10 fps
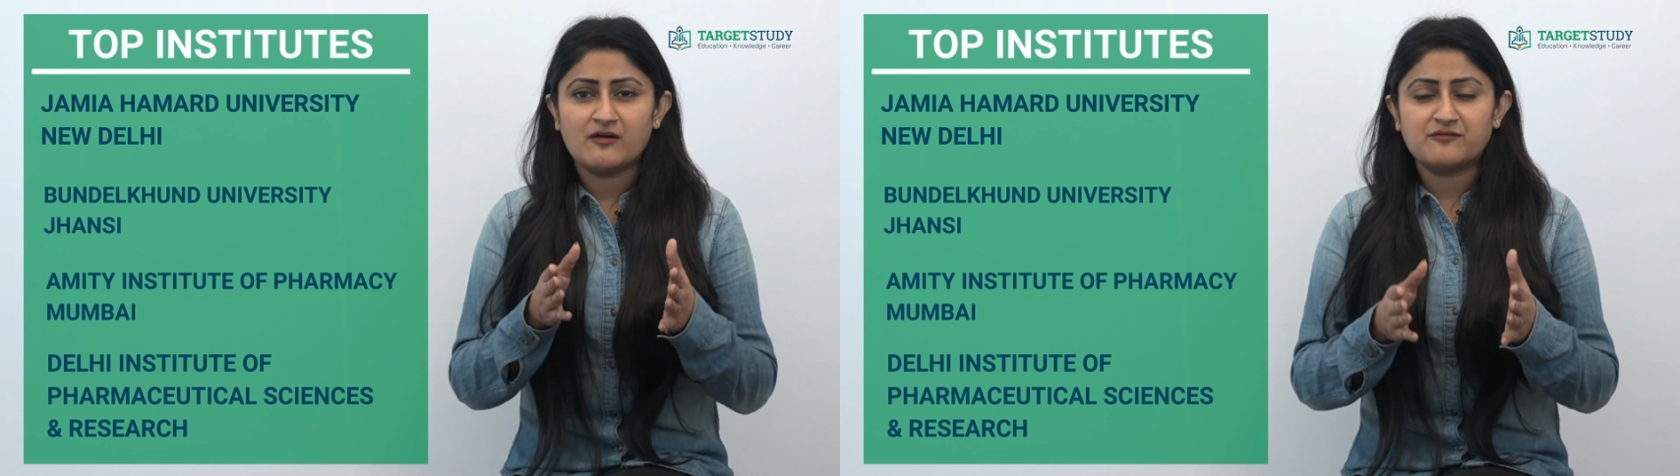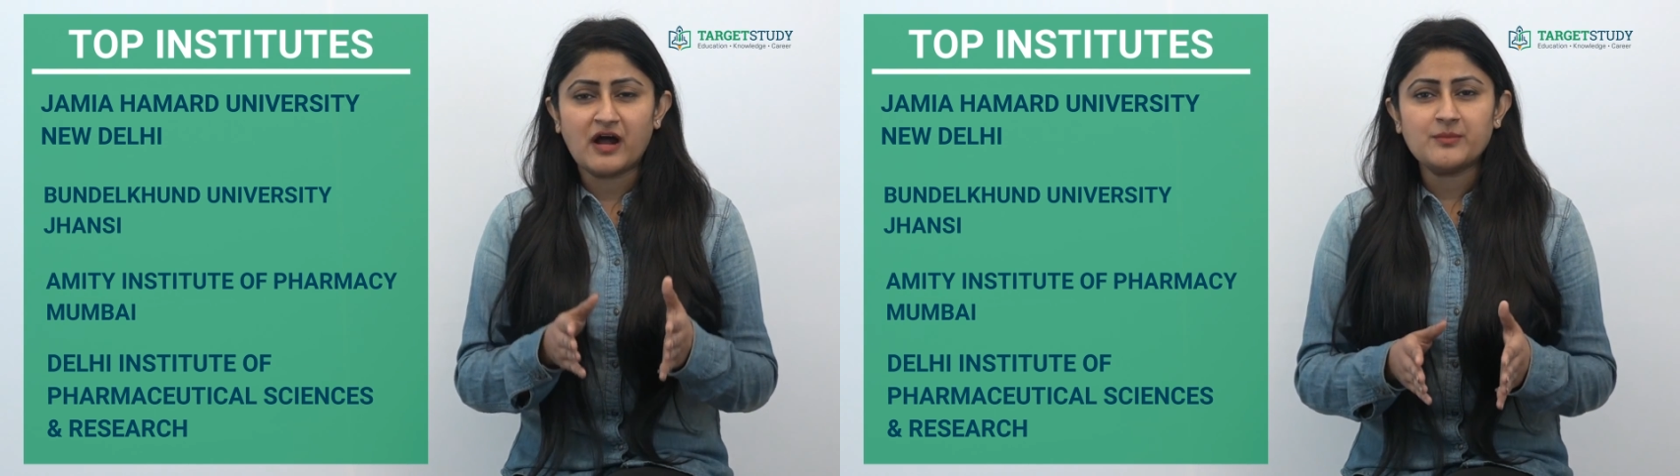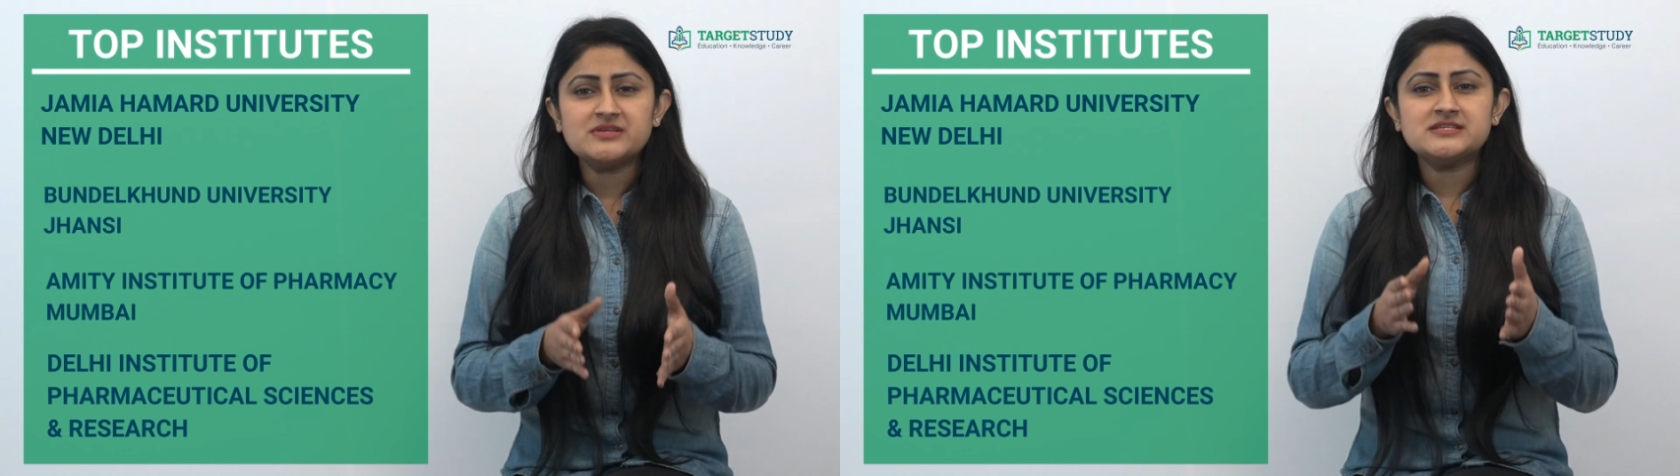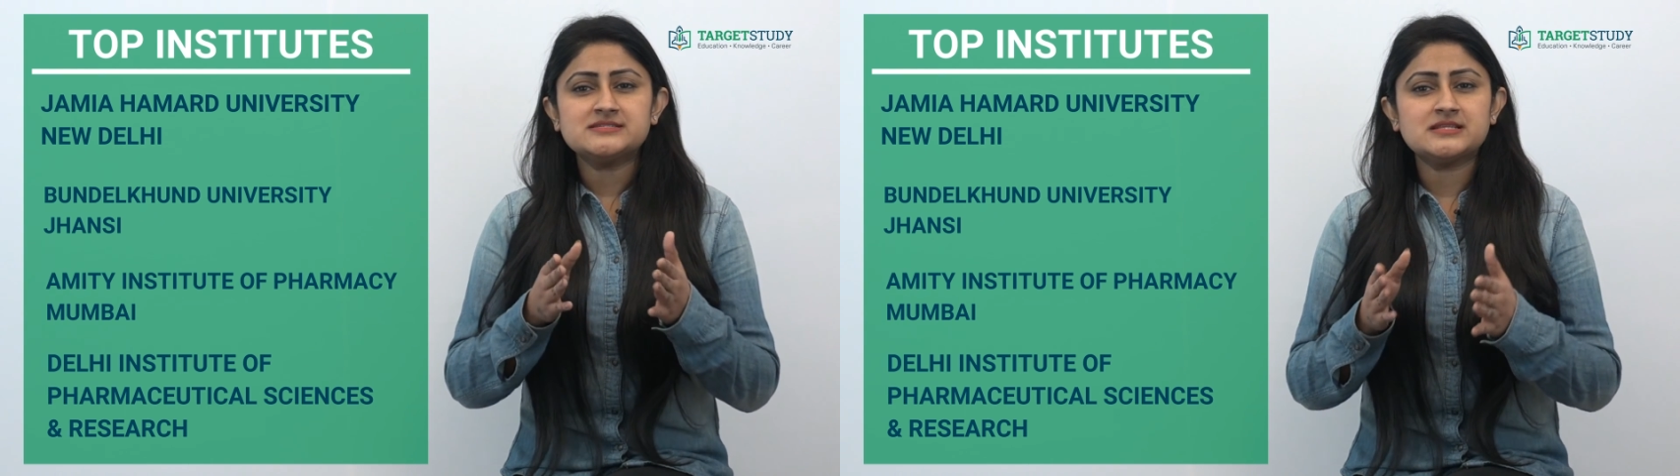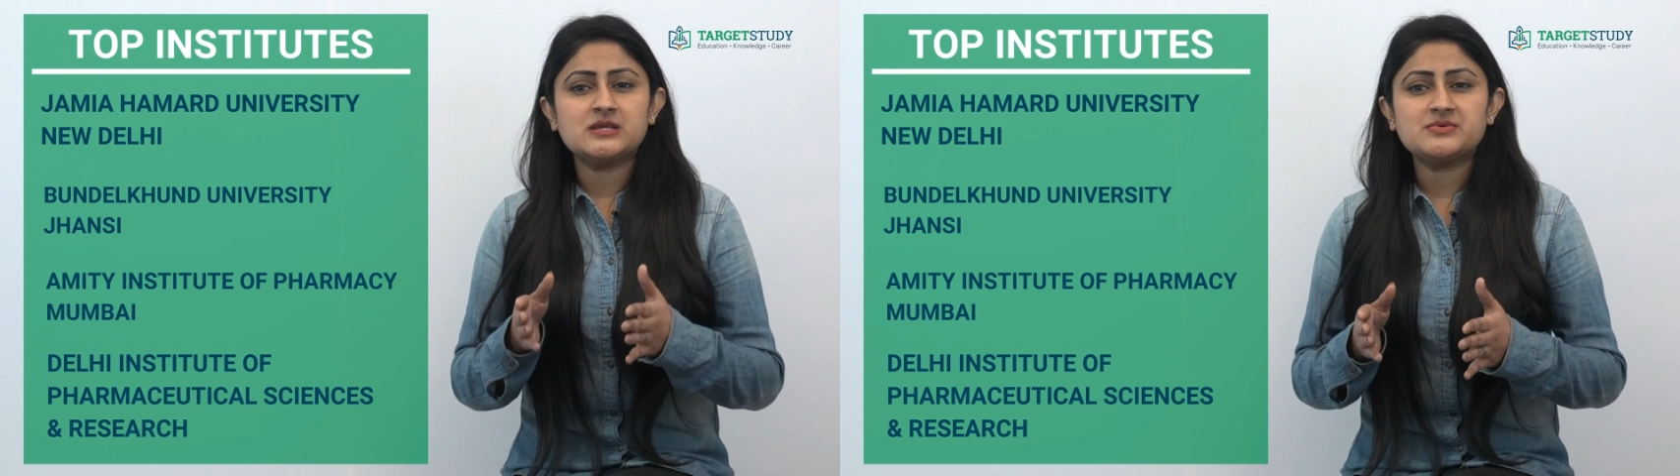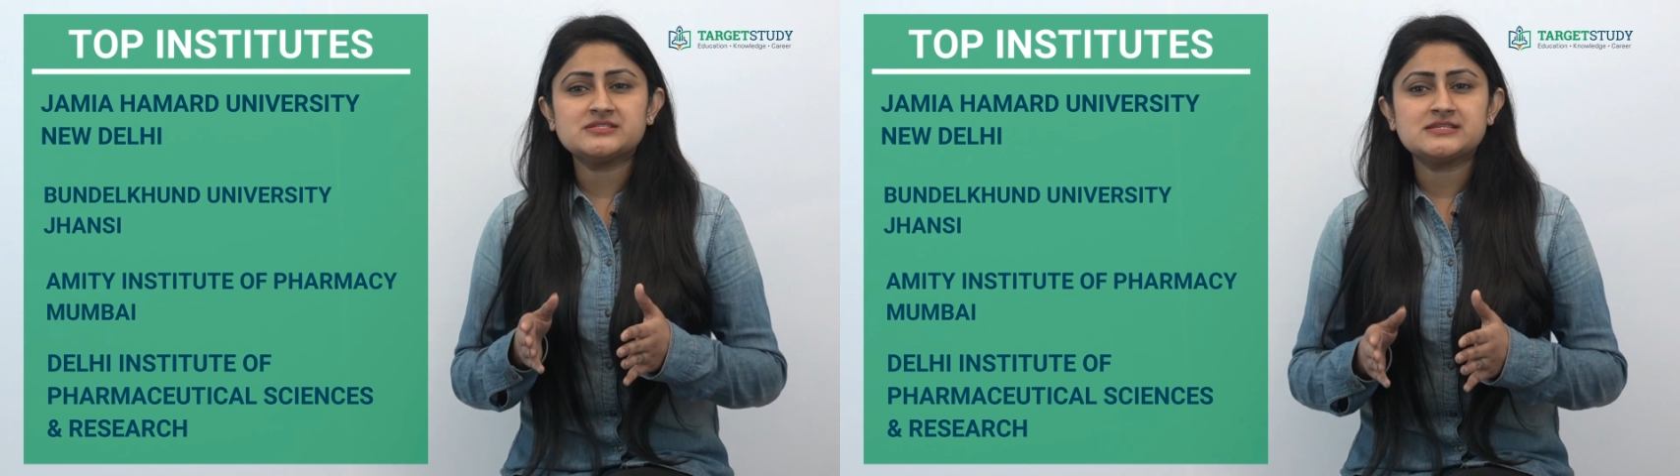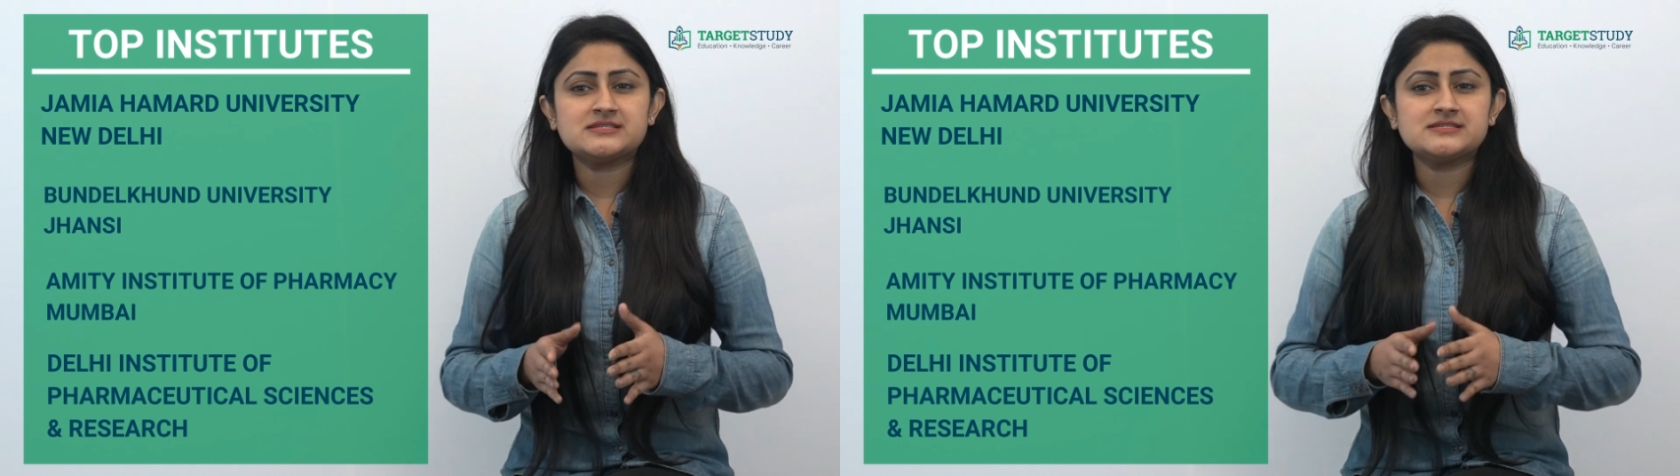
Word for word: Pharmacy syllabus is